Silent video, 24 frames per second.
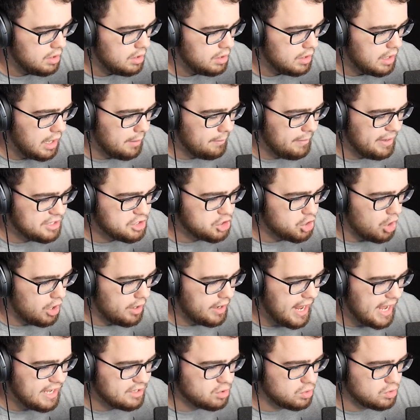Gotta make sure our
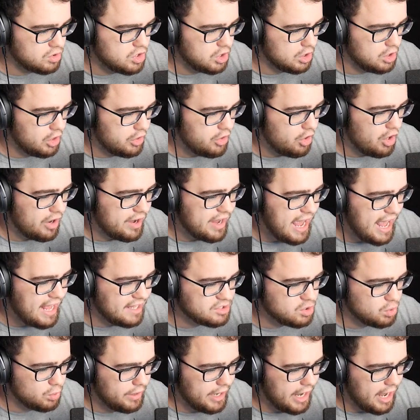castle's good. Look at our
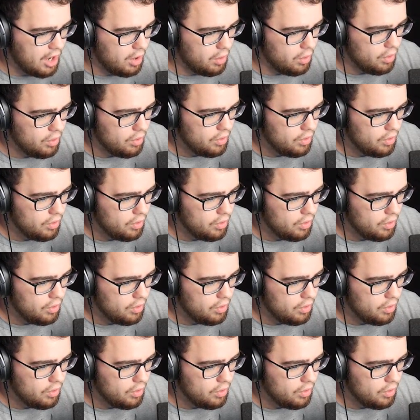castle now.